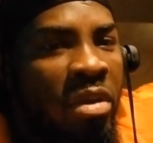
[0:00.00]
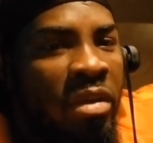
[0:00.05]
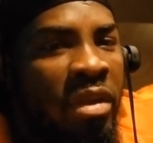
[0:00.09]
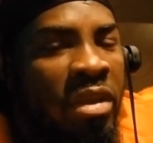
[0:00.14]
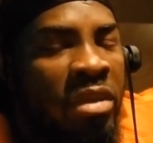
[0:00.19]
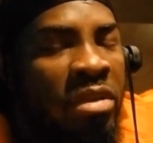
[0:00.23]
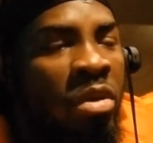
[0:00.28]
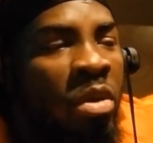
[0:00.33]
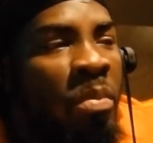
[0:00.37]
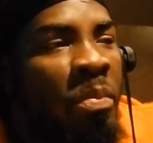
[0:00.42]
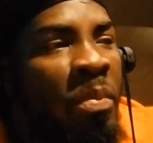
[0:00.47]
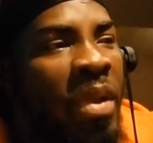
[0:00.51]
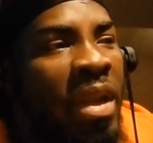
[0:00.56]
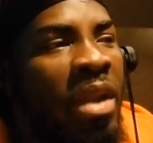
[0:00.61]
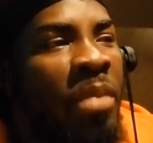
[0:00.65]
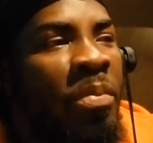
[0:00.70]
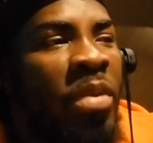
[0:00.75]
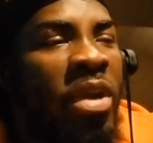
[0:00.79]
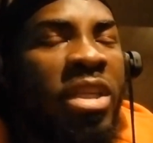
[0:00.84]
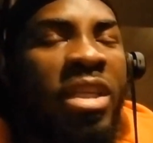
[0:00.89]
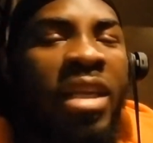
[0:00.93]
You know, you
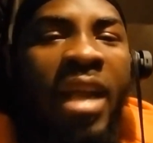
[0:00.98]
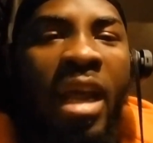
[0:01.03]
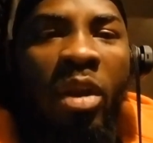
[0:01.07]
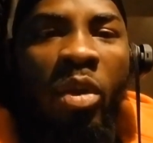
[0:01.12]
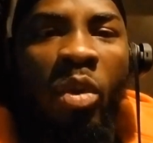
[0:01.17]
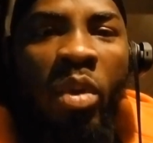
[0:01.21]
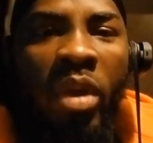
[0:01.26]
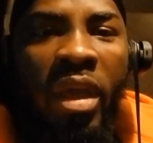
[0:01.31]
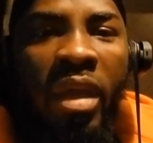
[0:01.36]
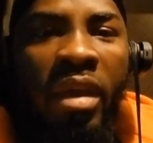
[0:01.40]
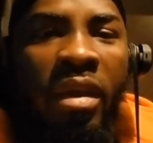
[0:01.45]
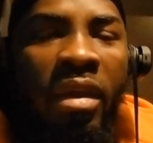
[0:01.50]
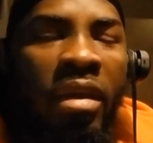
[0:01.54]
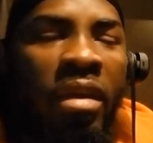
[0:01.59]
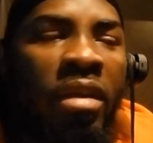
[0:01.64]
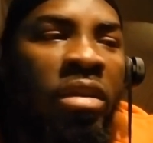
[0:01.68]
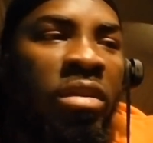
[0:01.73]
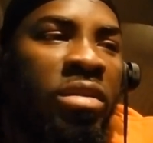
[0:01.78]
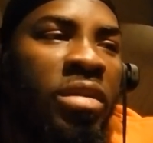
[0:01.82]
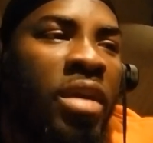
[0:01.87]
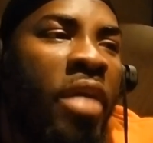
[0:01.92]
don't build the pressure that
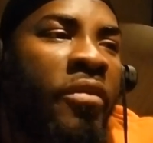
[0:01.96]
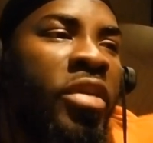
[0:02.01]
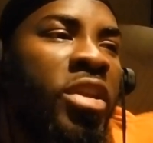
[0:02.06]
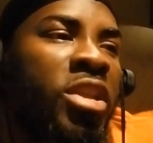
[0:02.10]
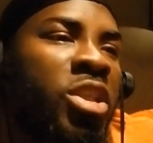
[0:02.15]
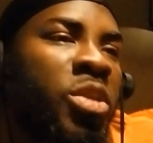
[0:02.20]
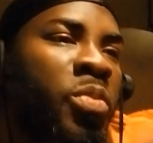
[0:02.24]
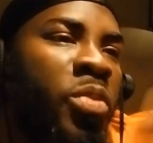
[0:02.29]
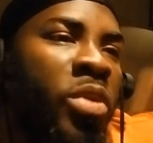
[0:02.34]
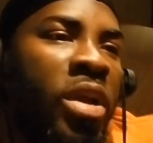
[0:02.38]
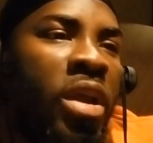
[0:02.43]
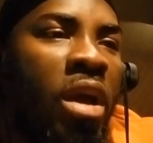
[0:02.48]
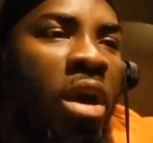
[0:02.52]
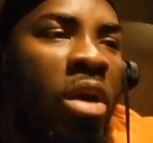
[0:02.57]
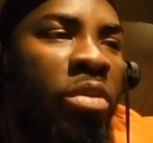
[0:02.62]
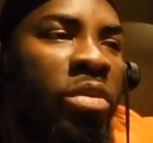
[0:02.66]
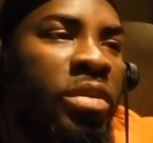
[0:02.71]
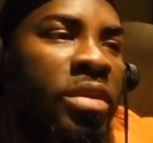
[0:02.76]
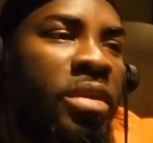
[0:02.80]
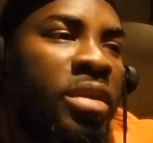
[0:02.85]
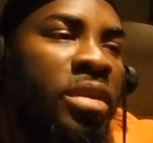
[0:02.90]
quick to have it
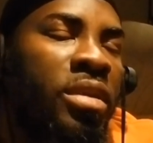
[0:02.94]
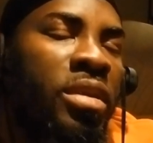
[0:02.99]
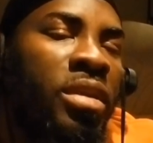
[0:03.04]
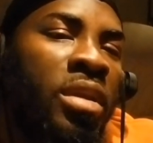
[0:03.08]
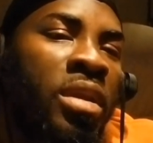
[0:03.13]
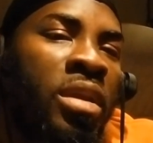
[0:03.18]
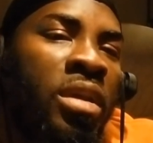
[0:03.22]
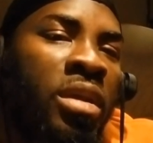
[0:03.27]
spray out.